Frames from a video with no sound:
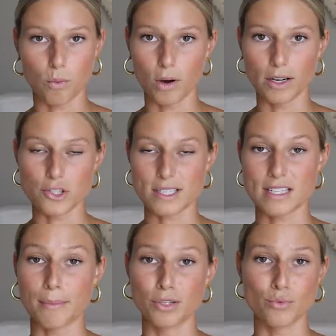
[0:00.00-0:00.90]
wore it dressed
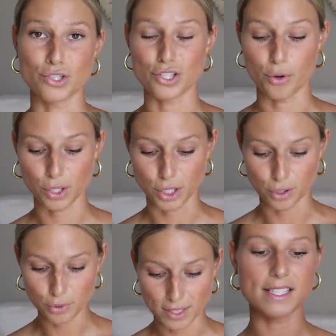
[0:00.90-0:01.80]
up and it was so
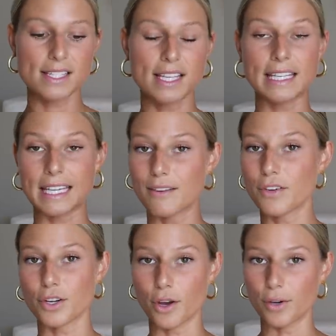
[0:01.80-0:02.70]
cute. This is the
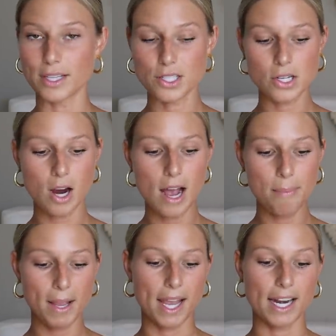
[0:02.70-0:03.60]
Give Notice
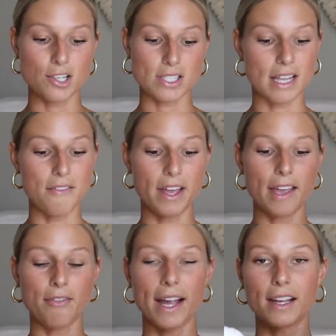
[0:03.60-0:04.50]
crop and I just love it.
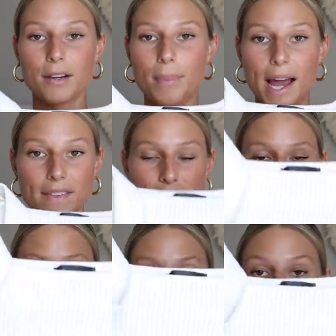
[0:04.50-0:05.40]
If I could buy this in
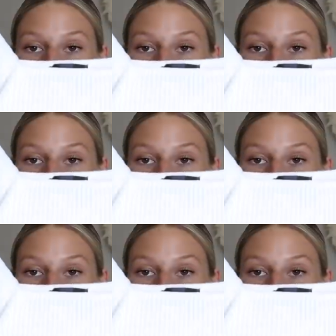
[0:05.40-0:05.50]
a million